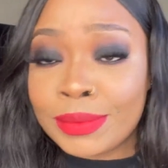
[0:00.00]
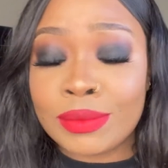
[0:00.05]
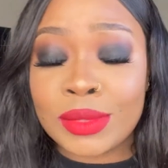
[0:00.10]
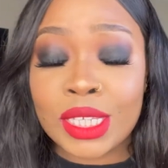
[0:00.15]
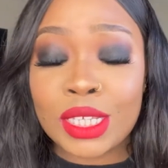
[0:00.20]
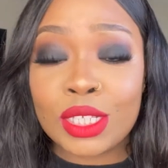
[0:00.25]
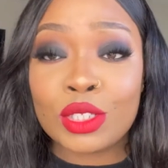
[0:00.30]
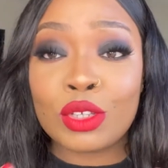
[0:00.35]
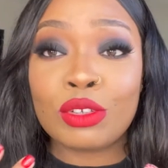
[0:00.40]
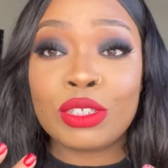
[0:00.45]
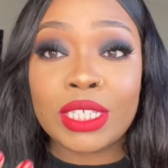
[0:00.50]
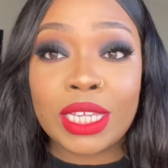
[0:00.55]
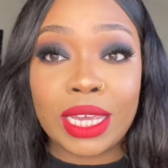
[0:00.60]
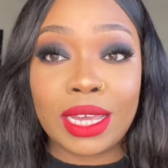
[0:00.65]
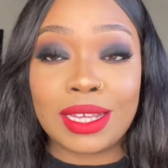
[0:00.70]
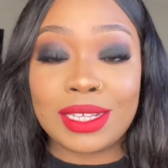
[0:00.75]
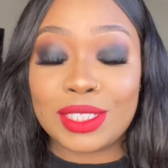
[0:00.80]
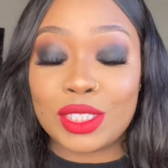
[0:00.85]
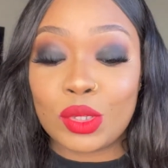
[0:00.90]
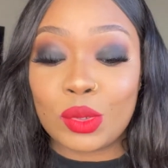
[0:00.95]
So
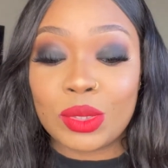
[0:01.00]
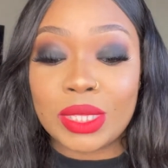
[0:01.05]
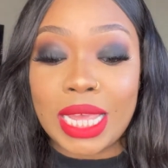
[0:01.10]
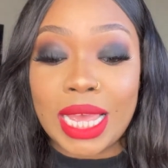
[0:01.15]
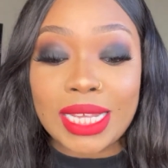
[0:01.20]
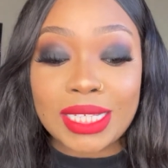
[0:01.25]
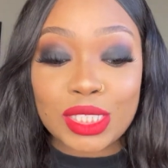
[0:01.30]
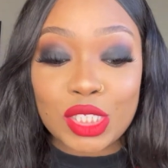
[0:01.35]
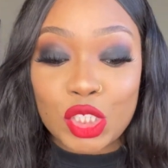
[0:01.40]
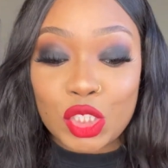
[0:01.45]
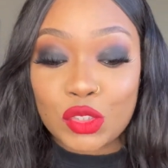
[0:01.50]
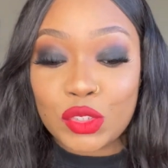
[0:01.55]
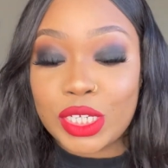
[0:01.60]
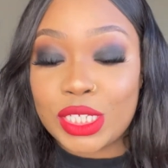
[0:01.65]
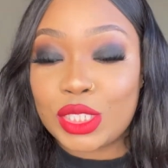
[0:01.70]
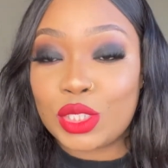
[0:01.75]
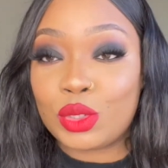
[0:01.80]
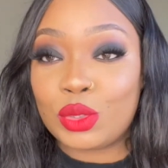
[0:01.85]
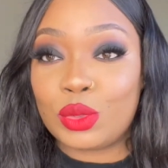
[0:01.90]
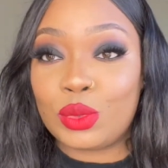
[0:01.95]
yeah, so that's the trick
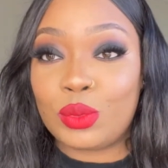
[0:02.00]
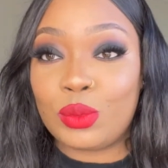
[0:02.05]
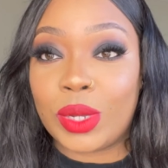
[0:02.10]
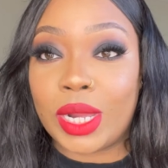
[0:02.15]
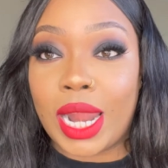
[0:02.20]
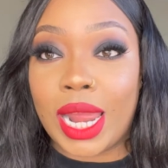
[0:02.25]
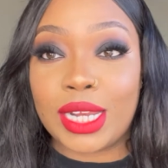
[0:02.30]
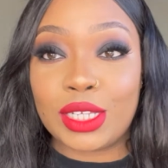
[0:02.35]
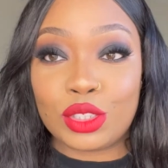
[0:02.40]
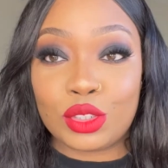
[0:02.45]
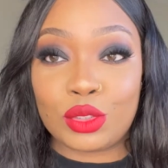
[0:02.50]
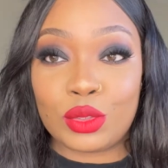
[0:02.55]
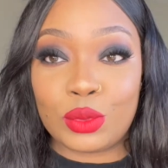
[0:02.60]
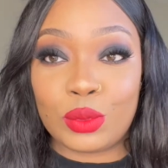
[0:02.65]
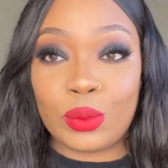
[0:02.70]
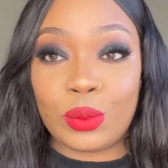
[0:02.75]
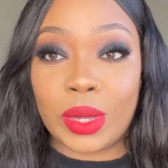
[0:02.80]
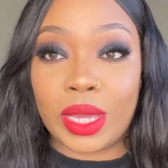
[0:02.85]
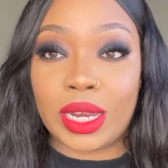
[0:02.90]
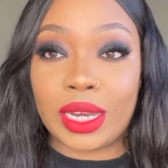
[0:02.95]
to what I do
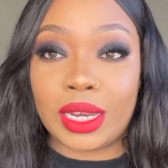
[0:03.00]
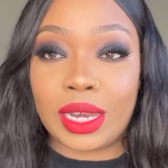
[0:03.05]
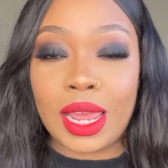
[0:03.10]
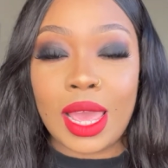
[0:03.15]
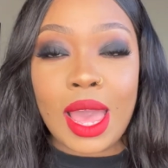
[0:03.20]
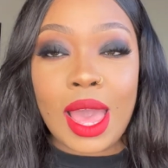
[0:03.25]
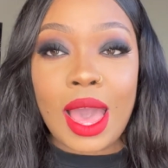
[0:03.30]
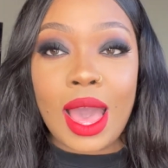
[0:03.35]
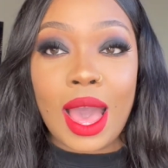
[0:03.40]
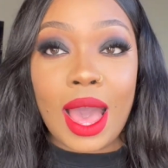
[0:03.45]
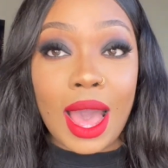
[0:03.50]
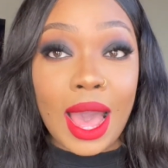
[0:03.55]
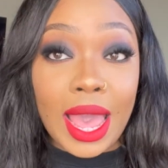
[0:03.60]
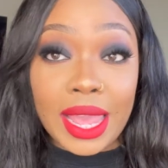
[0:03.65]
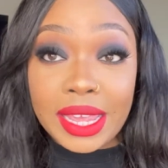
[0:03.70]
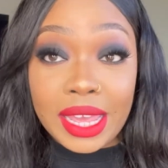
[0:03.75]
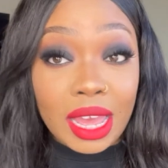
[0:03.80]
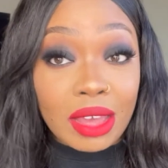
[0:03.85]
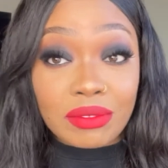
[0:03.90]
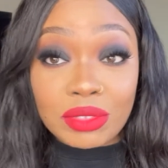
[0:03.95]
when I
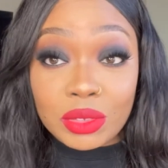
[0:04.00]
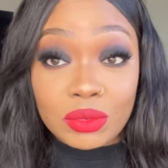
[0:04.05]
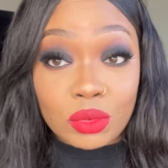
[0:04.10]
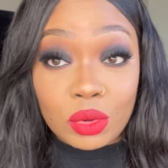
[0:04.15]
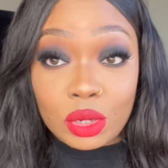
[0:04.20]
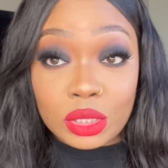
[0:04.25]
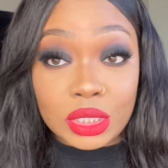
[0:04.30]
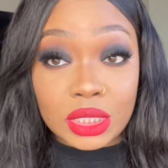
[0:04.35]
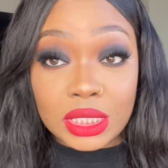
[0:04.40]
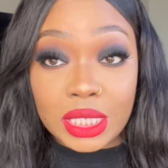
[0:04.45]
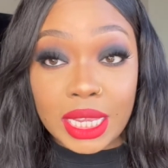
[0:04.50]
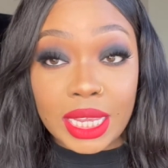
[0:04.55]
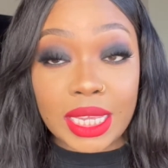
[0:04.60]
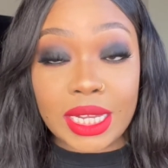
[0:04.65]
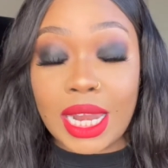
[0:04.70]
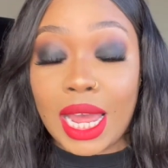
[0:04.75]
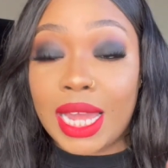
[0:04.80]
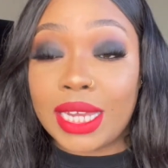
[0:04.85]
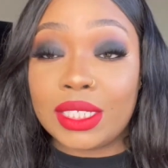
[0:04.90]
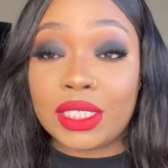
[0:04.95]
have the wrong shade.
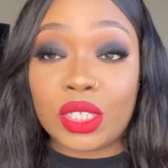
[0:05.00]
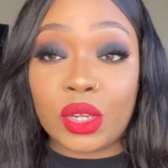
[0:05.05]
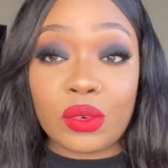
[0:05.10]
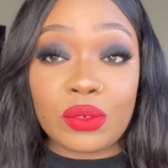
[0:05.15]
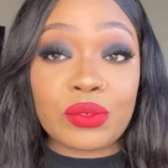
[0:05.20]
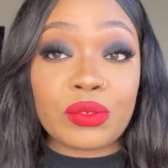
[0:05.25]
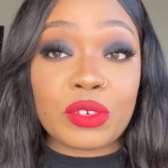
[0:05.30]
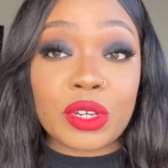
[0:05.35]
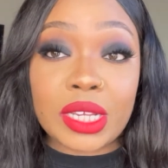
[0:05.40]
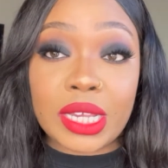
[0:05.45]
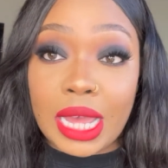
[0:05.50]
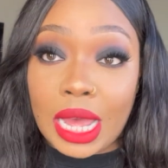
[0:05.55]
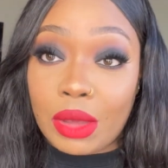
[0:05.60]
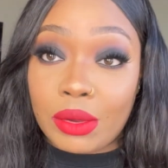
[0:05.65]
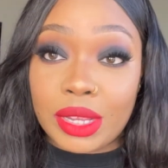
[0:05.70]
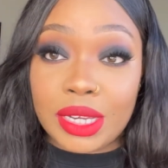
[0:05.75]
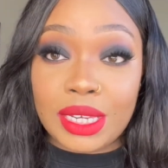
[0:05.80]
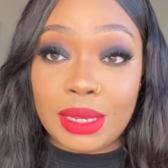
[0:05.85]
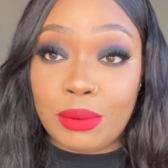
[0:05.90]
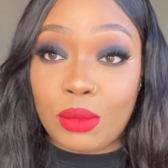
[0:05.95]
I don't freak out
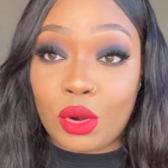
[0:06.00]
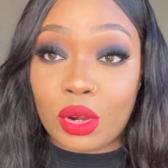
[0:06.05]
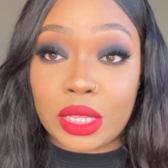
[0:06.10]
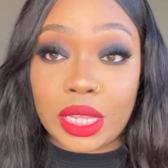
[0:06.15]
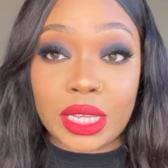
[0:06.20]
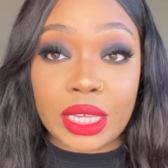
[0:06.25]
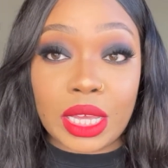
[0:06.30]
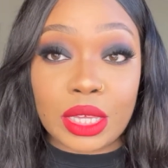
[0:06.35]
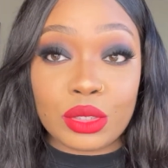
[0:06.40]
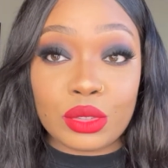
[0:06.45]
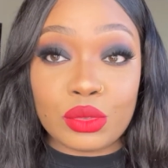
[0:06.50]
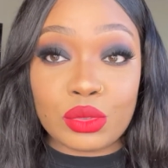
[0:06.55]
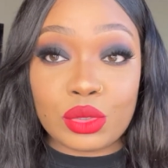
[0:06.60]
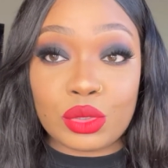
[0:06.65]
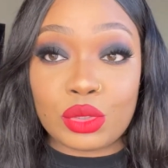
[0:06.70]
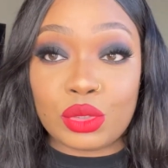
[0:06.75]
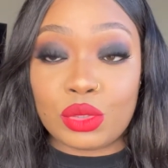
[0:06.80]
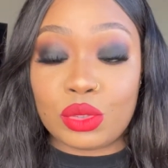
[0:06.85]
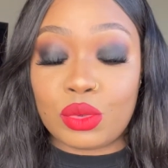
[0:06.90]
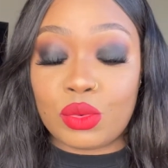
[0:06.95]
anymore like I used
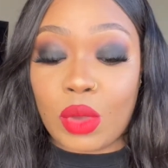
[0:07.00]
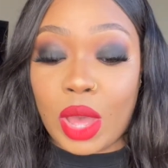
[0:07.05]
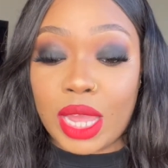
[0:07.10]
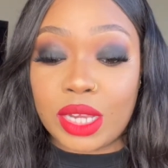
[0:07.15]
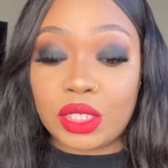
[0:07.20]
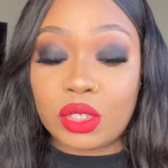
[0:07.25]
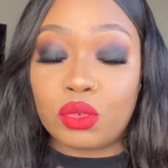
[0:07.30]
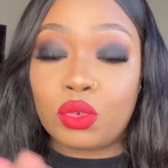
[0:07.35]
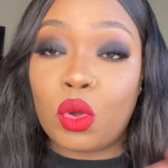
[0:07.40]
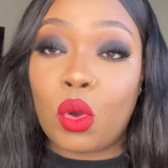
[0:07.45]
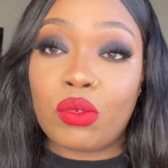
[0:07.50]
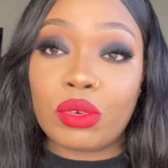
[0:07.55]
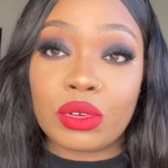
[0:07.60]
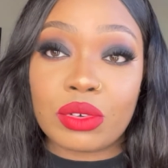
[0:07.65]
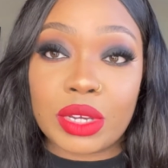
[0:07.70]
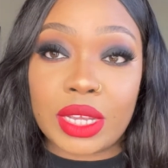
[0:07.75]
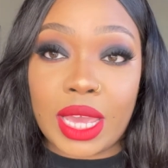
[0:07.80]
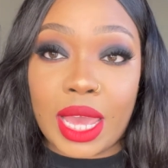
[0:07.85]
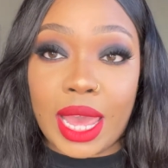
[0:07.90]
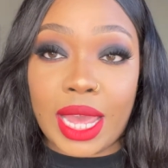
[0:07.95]
to. I don't
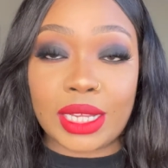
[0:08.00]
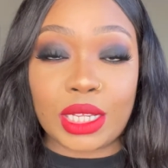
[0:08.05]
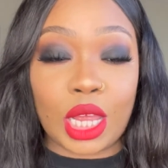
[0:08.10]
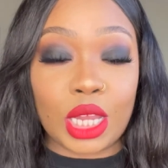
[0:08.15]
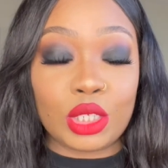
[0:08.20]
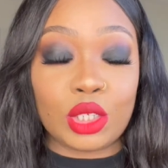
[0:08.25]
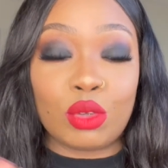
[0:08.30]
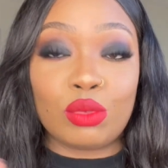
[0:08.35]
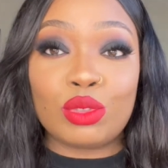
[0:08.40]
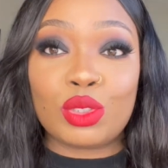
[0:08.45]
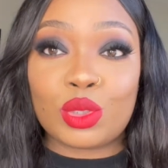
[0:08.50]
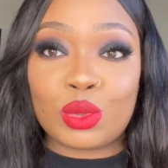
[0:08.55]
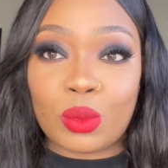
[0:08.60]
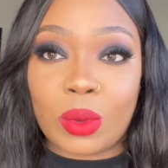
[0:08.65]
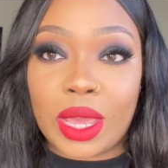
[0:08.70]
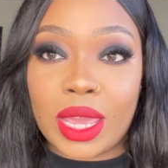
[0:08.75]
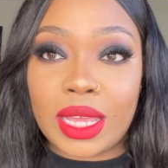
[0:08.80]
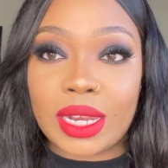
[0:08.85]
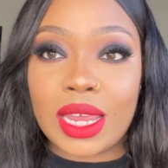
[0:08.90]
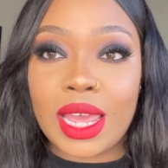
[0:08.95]
overreact. I don't
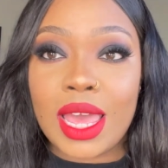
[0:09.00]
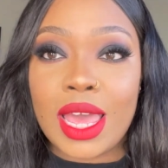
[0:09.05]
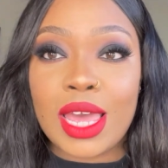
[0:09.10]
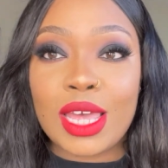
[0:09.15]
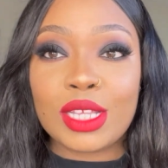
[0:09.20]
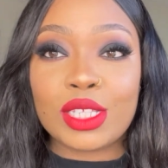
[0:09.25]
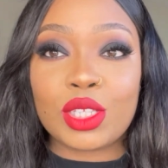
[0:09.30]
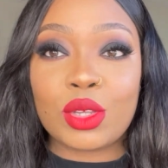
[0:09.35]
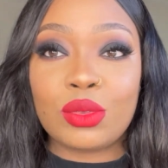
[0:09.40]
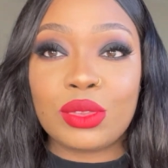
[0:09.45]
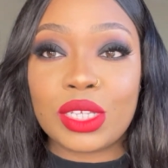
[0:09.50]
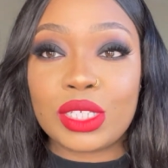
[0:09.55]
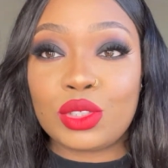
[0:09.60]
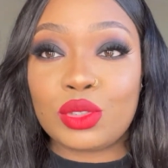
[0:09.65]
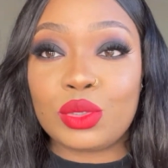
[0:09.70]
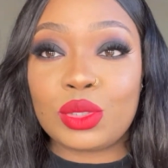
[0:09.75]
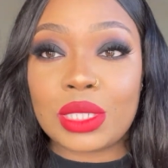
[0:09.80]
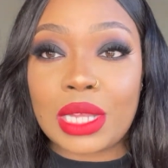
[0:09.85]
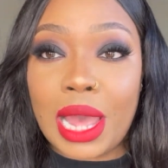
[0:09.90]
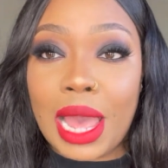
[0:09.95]
sweat. So this
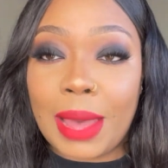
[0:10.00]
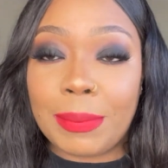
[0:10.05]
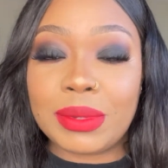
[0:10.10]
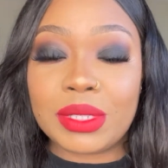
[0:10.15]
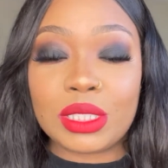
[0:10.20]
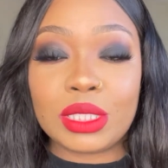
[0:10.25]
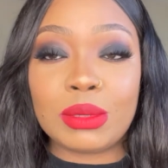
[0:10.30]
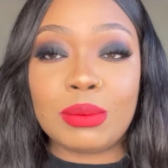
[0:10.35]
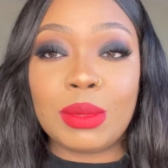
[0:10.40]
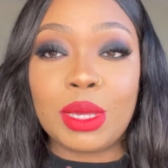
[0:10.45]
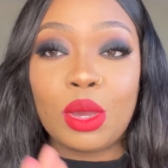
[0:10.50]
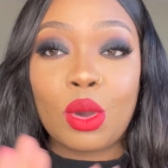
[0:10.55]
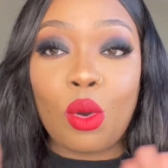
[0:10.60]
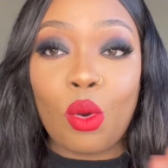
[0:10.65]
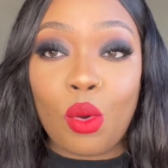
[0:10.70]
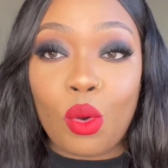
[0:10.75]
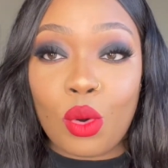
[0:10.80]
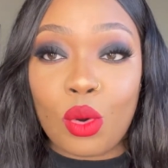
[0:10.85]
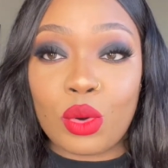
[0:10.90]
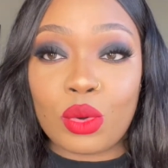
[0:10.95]
used to happen to me
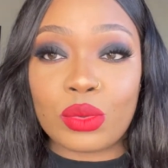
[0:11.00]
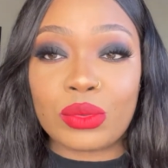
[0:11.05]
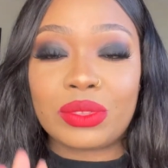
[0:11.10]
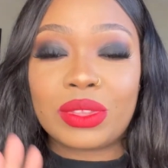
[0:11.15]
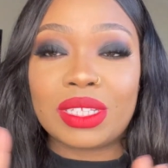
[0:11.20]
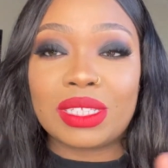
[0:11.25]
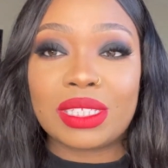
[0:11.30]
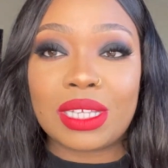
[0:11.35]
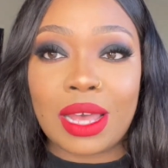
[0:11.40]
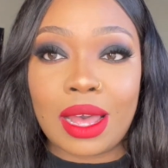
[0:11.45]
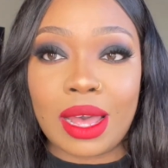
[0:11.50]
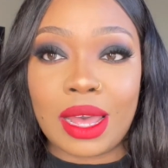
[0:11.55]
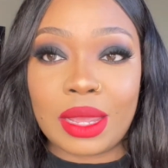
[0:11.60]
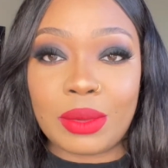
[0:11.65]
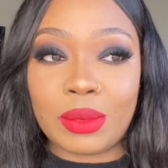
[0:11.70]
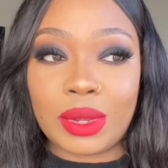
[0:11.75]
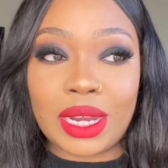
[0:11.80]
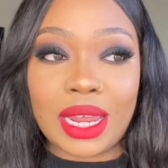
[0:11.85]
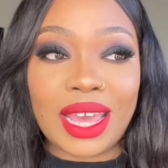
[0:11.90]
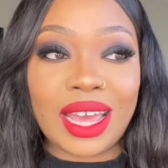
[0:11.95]
all the time
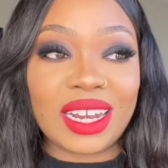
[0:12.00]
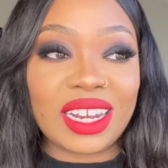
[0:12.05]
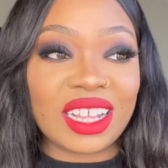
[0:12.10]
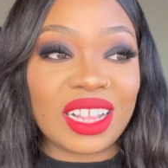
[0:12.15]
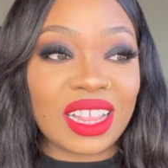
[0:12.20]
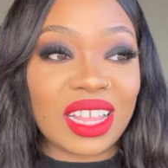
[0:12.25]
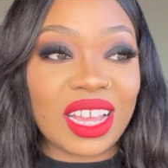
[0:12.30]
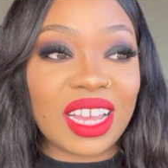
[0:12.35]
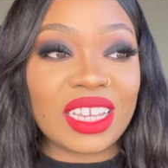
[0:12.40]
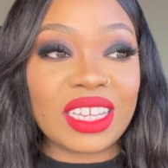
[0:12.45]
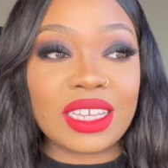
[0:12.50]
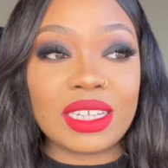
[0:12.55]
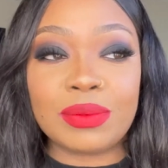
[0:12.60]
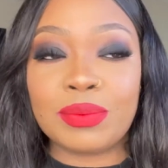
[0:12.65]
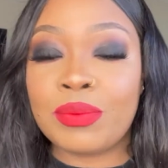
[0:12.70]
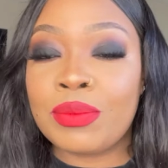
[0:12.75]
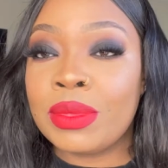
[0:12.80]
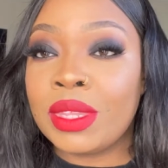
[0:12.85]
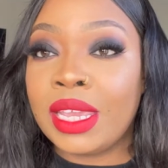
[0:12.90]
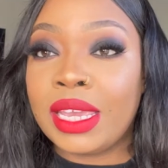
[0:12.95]
when I had a client.